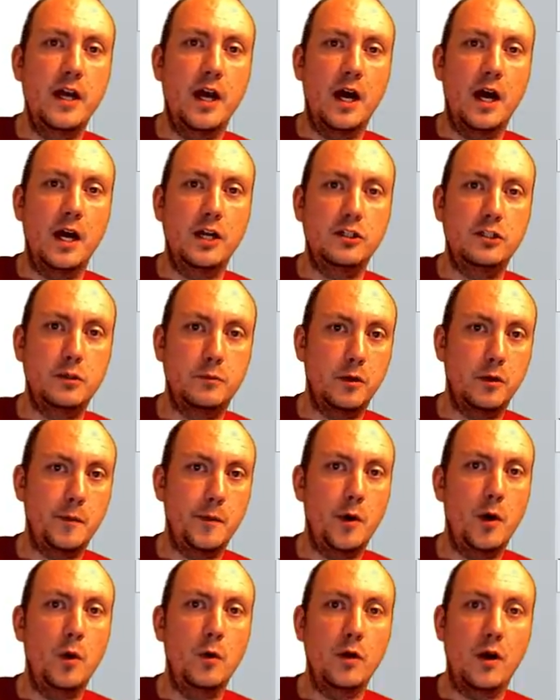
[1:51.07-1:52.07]
to
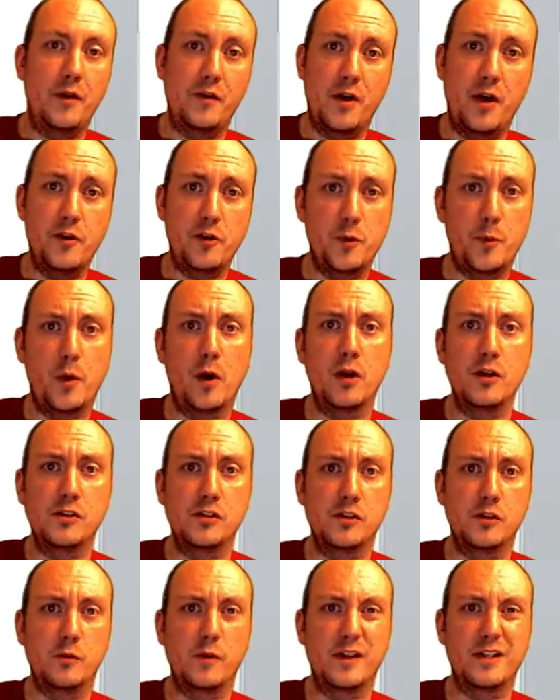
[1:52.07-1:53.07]
promote on the other parts of the
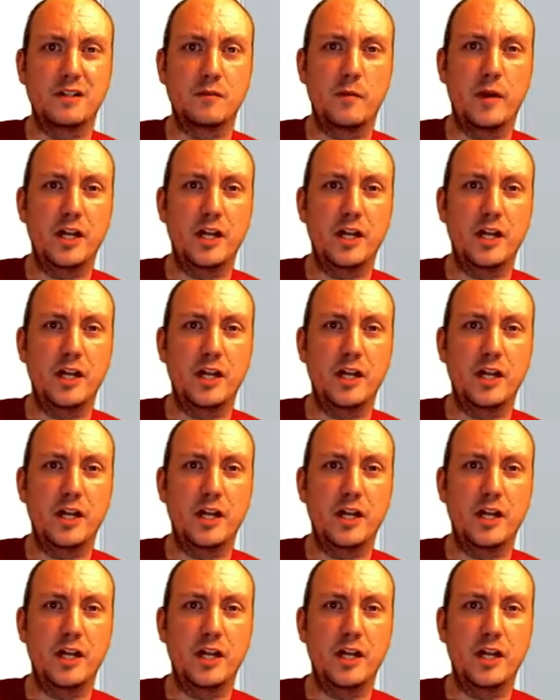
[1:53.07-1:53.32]
resume.